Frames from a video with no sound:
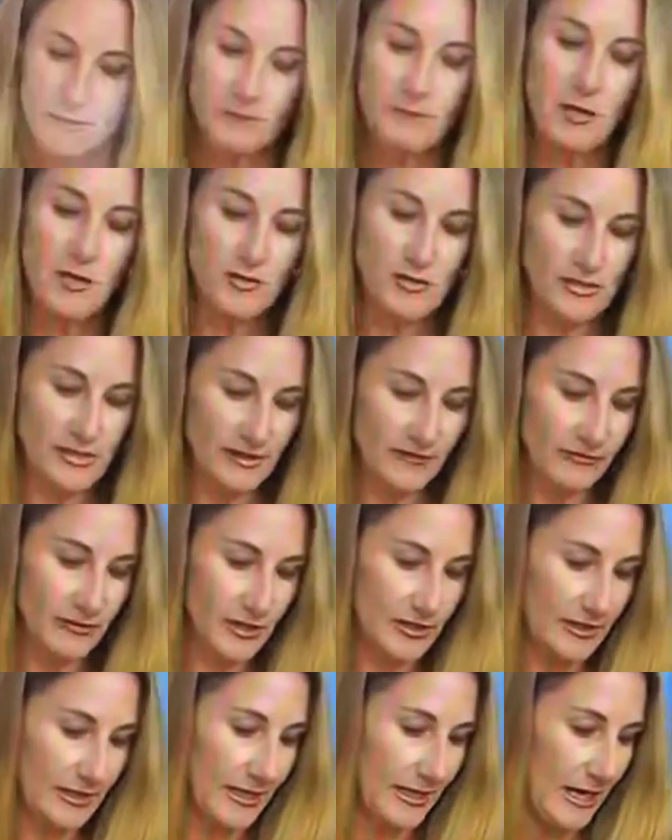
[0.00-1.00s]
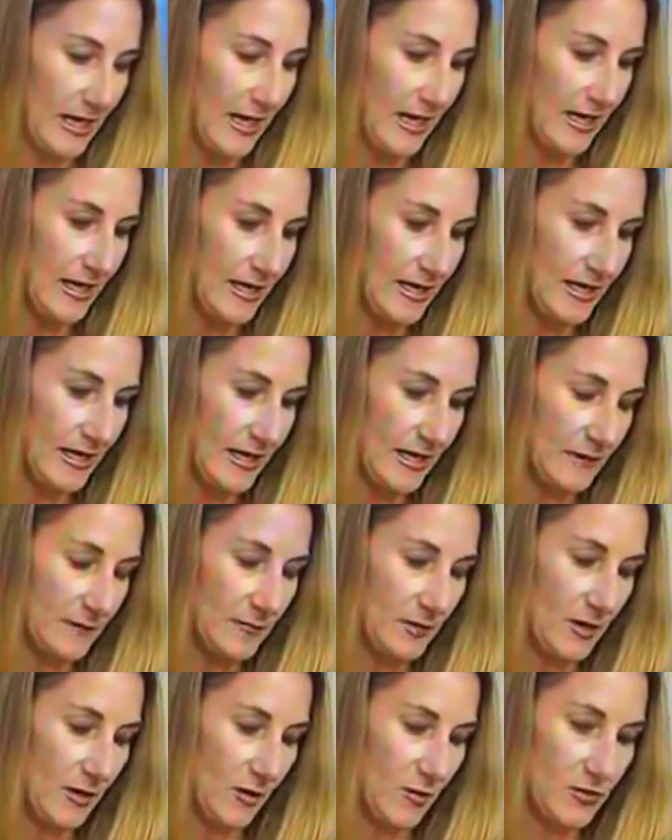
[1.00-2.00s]
Most definitely. I am
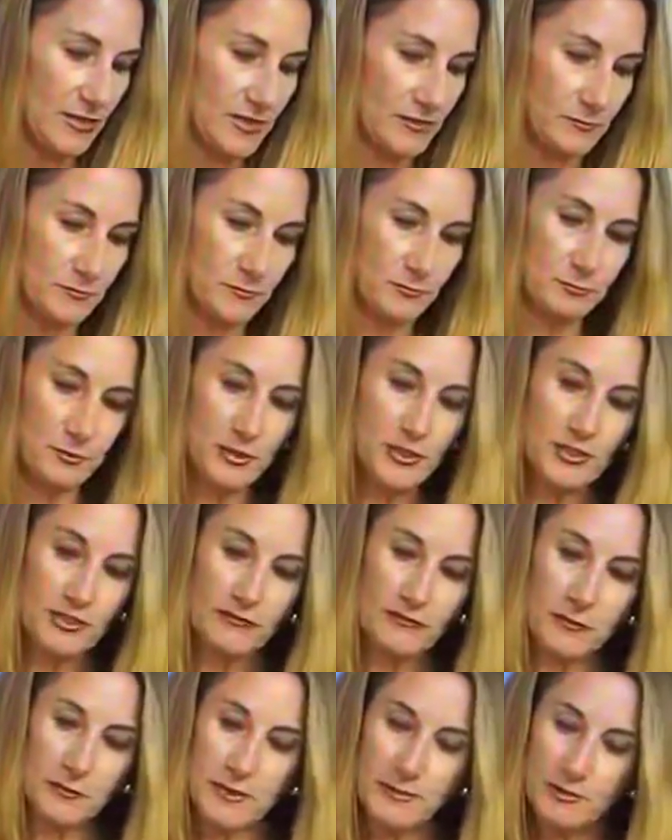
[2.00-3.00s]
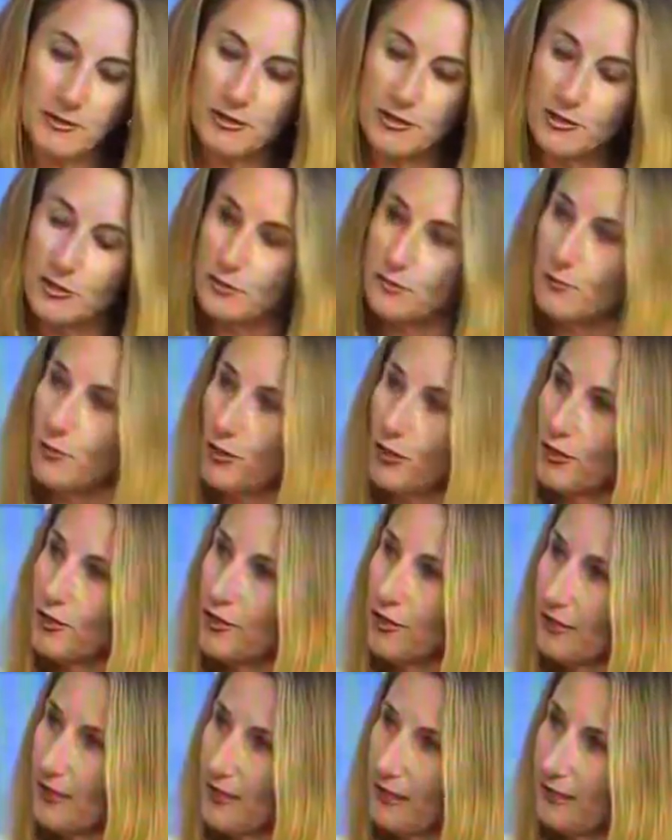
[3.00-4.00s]
always pushing for people to do more
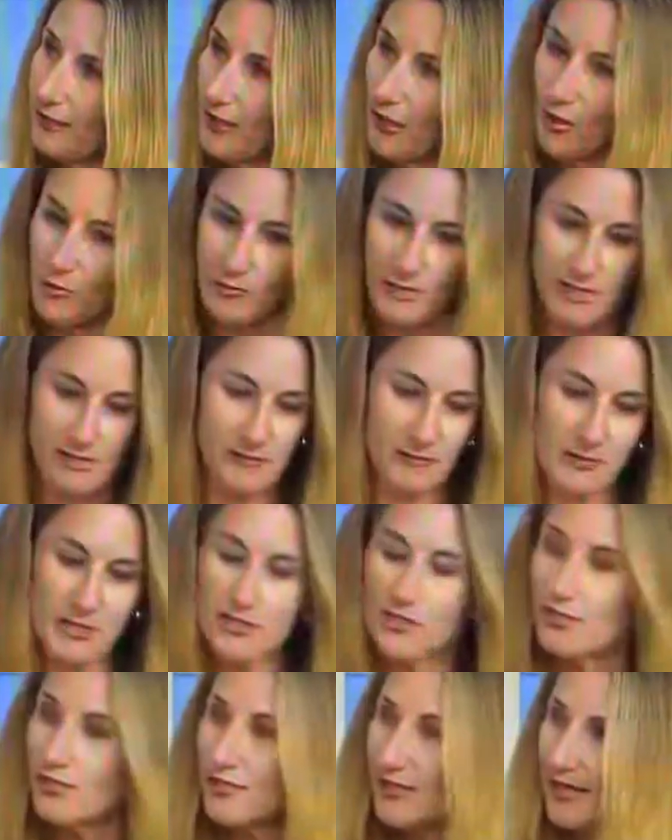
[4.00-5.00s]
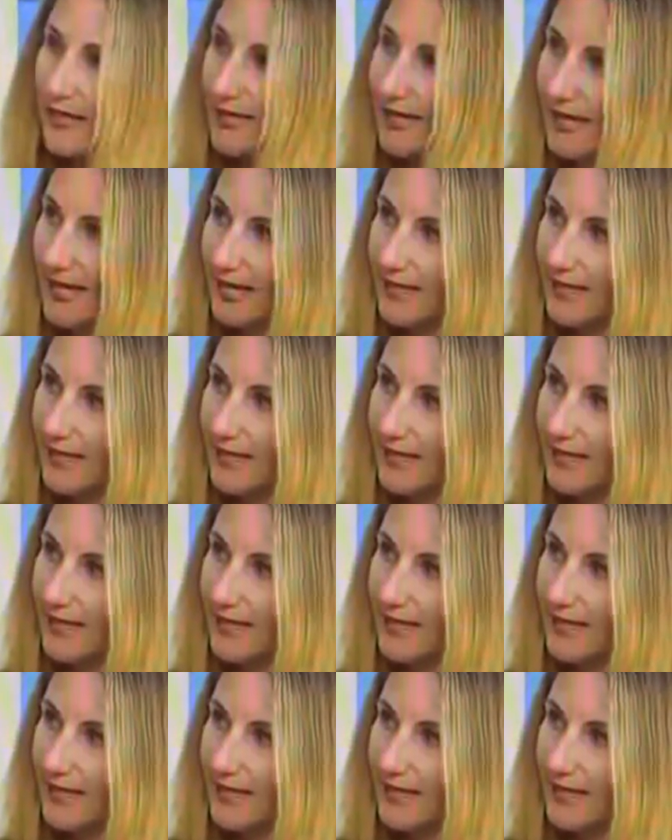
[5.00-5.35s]
cooking at home as much as they can.